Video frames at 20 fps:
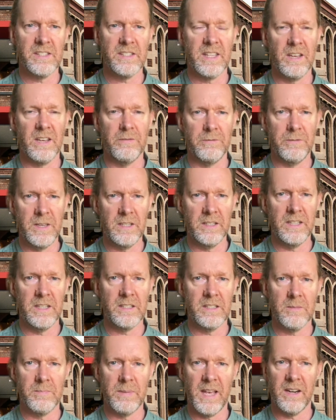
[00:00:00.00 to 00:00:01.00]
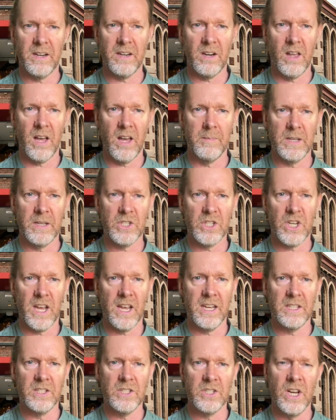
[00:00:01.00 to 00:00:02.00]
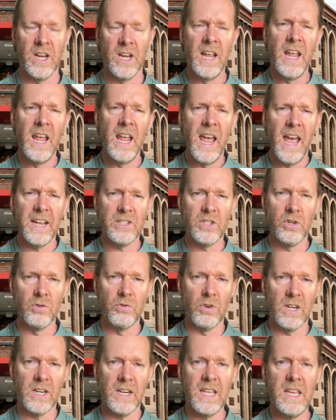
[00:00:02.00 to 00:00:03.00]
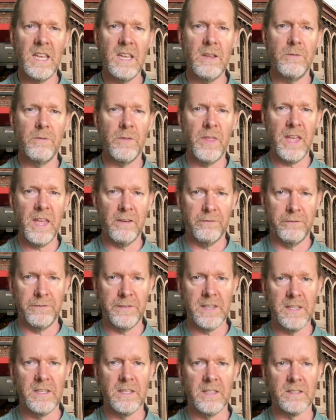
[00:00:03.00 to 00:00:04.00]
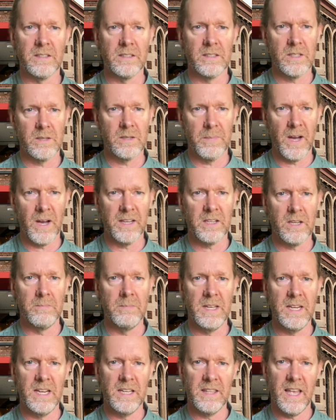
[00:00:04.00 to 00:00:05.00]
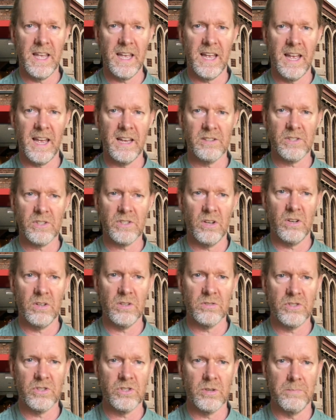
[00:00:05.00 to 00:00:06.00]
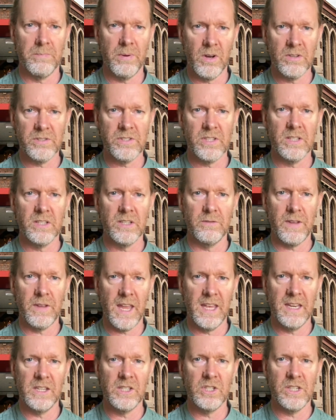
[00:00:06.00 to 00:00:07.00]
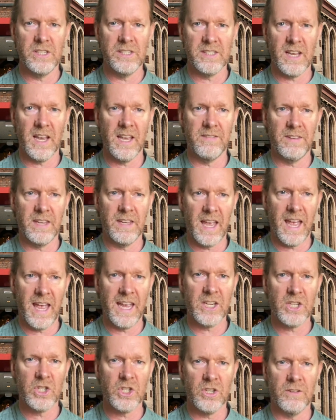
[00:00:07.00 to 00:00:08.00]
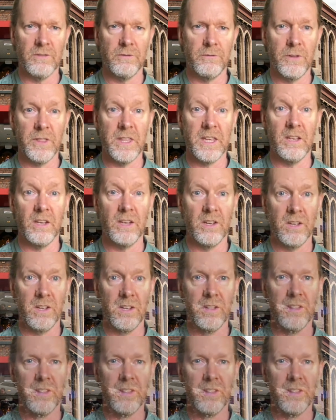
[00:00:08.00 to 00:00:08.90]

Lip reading: their feelings about climate change and to relieve their fears by committing their households to positive energy-saving action for the earth.